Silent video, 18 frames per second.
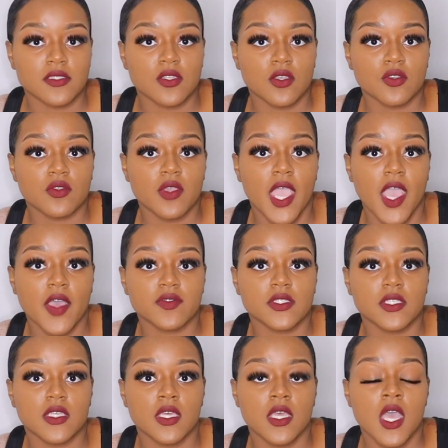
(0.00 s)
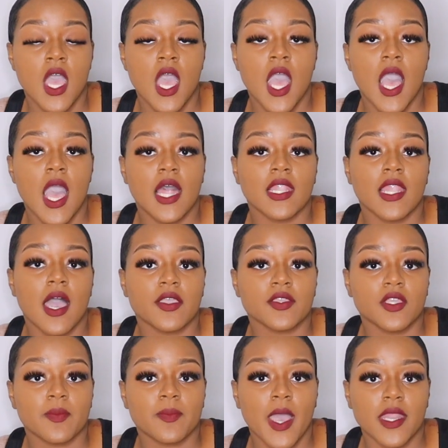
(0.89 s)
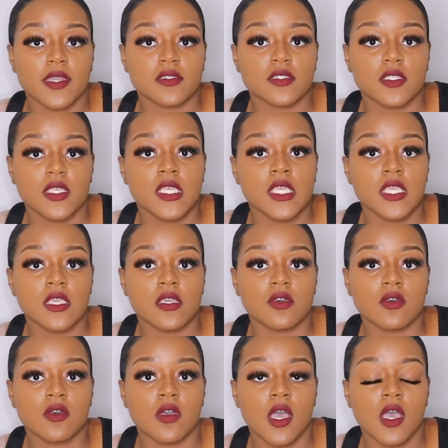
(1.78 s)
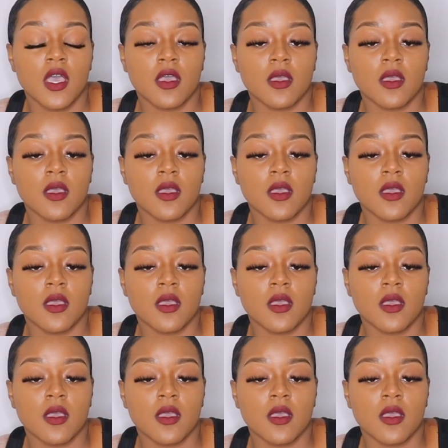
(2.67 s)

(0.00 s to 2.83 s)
So you have to allow your body to heal.